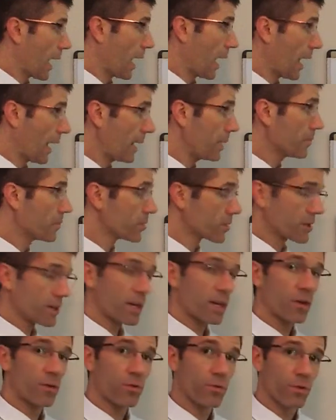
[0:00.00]
I'm
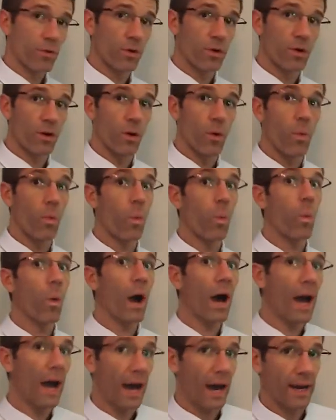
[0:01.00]
looking for
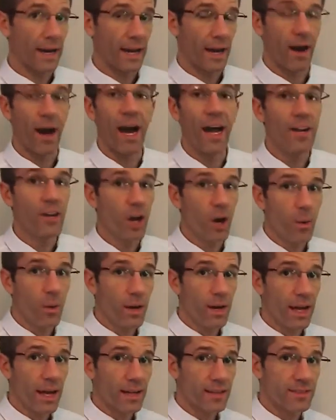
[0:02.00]
y now. I know
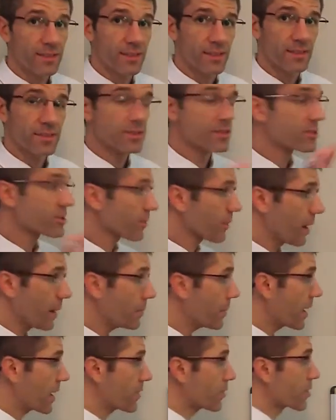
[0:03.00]
what x is, so
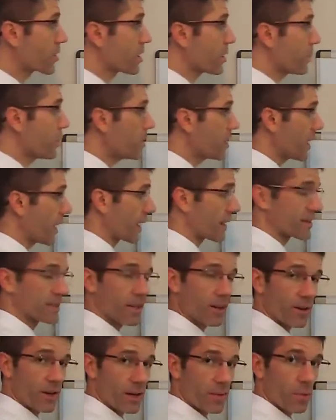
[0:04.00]
I'm not even going to put x
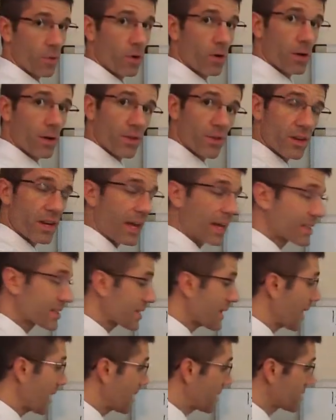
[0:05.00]
here anymore. The next
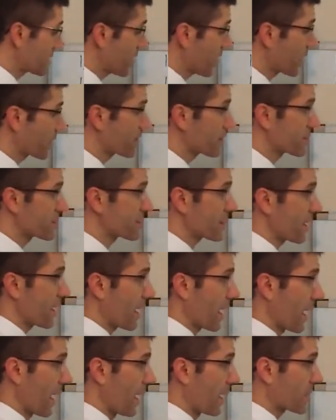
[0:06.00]
line is not going to
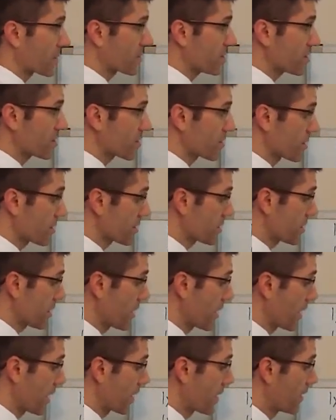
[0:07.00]
say x, it's going to
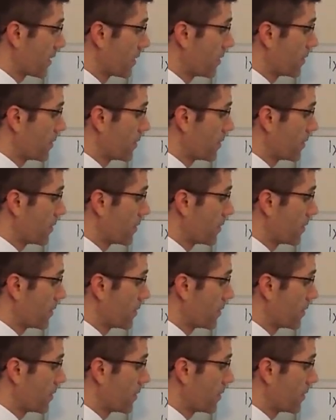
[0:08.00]
say